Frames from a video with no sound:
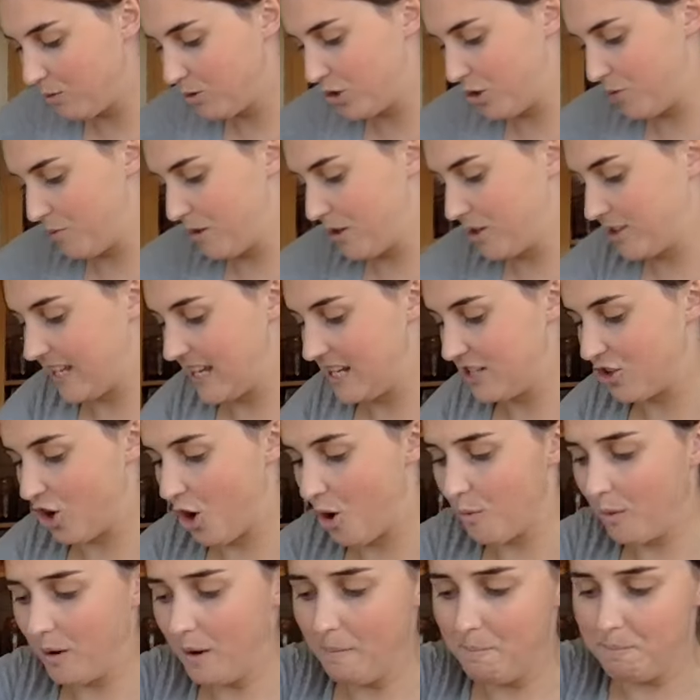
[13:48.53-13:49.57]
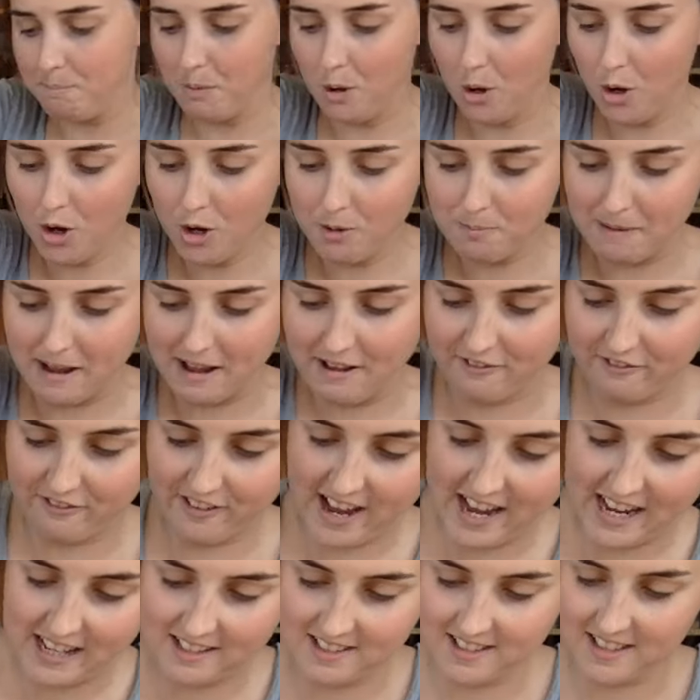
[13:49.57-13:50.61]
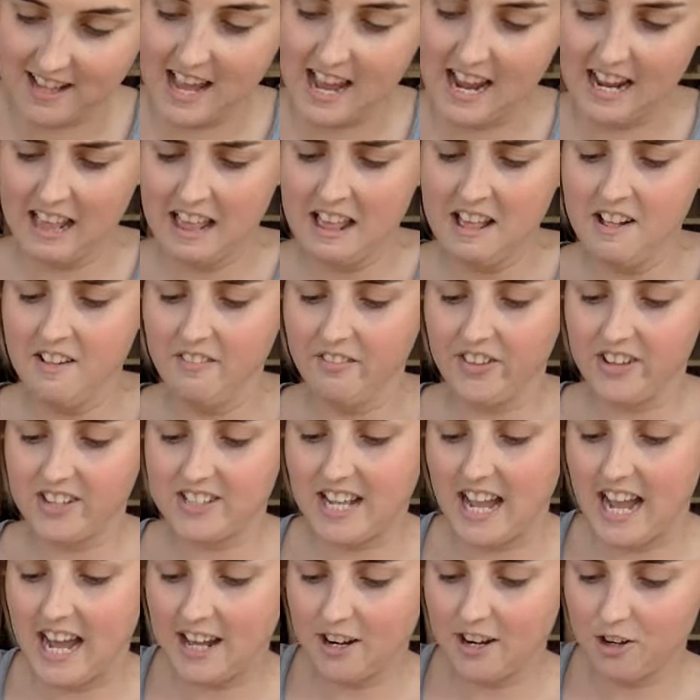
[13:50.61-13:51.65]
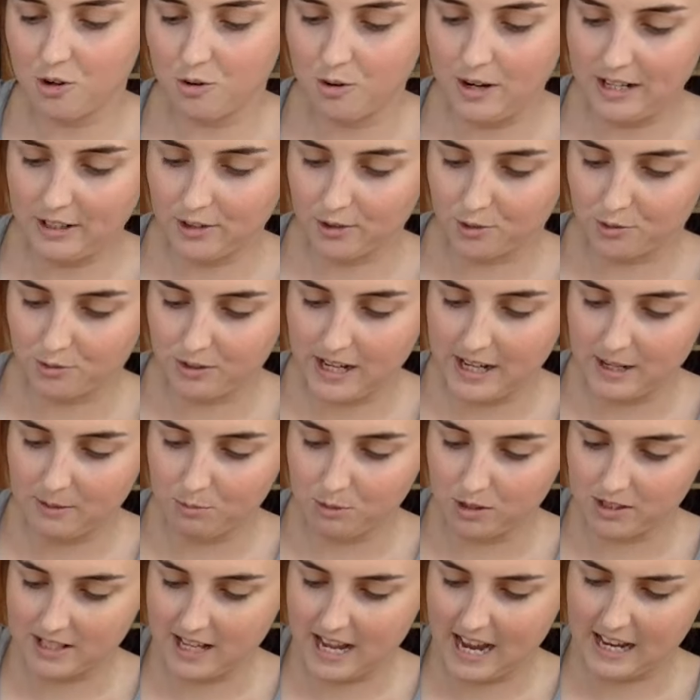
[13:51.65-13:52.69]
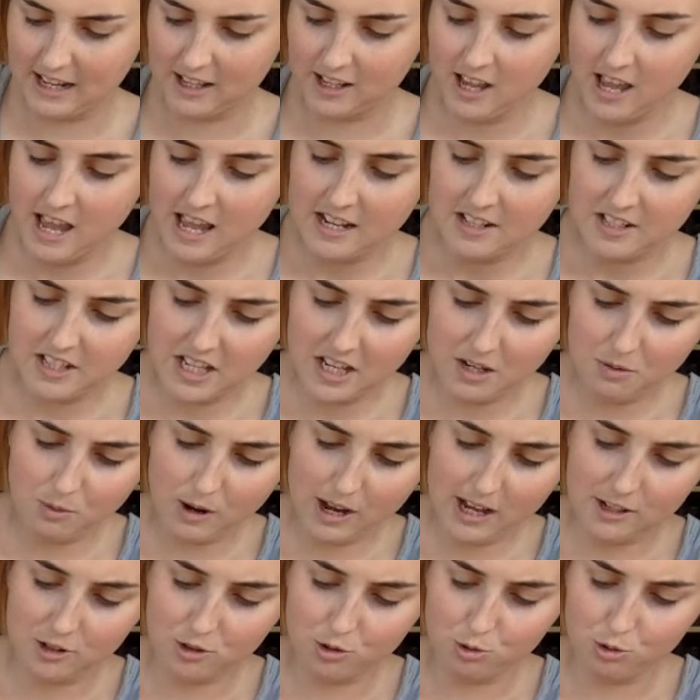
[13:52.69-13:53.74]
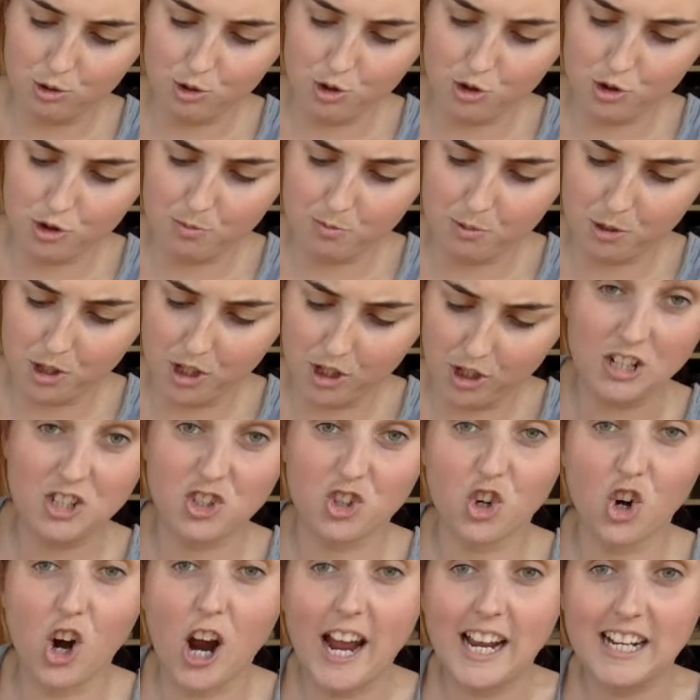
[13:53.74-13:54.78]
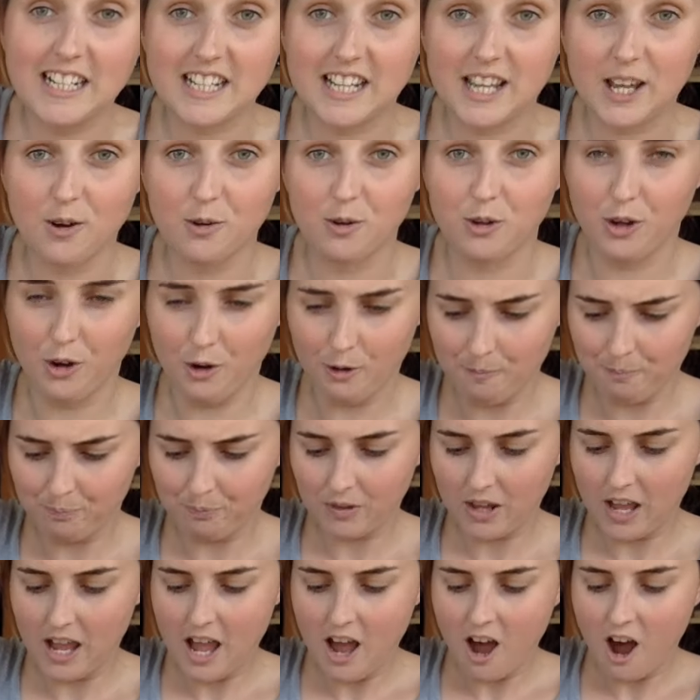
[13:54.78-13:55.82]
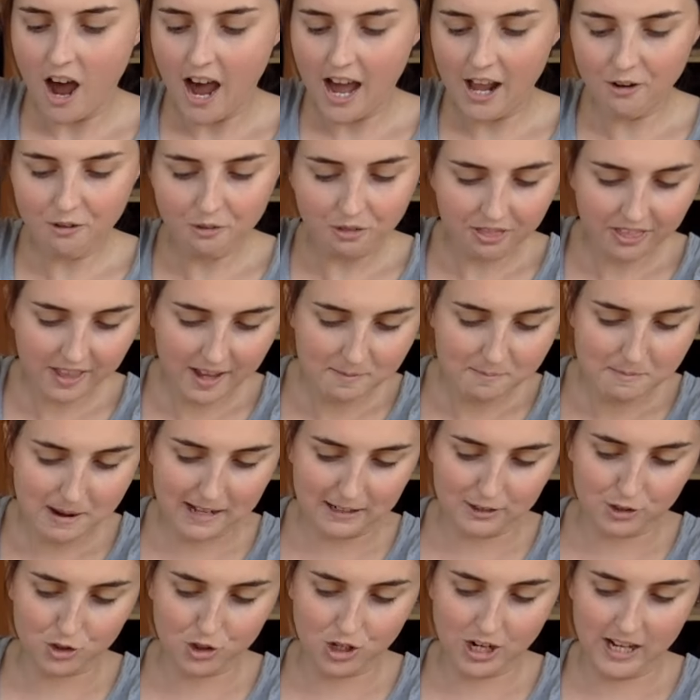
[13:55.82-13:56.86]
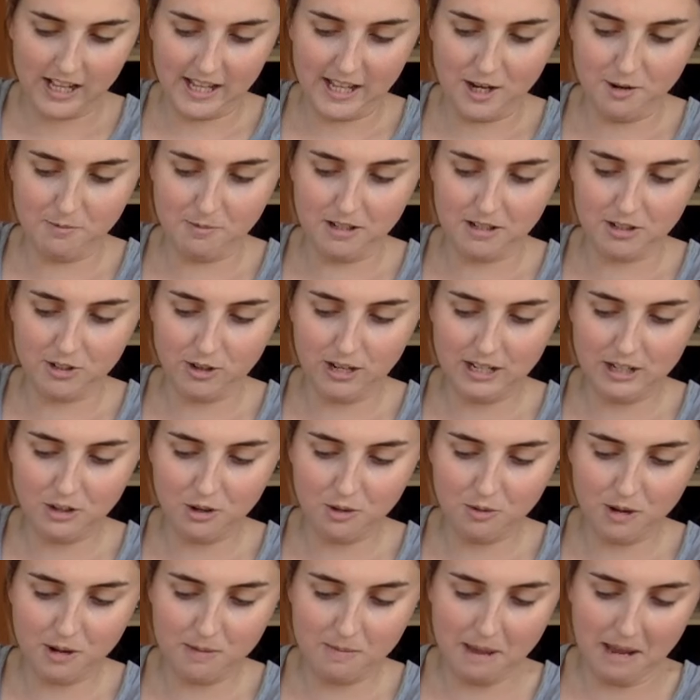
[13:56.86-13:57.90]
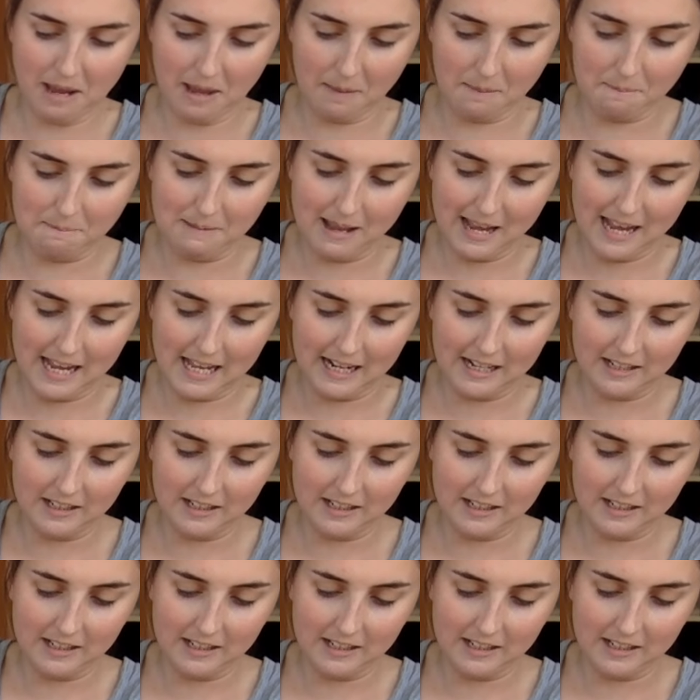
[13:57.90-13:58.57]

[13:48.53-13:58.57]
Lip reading: do, because I don't want to burn my face, like this article I just read was like, 10 ways your NutriBullet is trying to kill you. I don't think mine's trying to kill me, so I don't want to make it mad.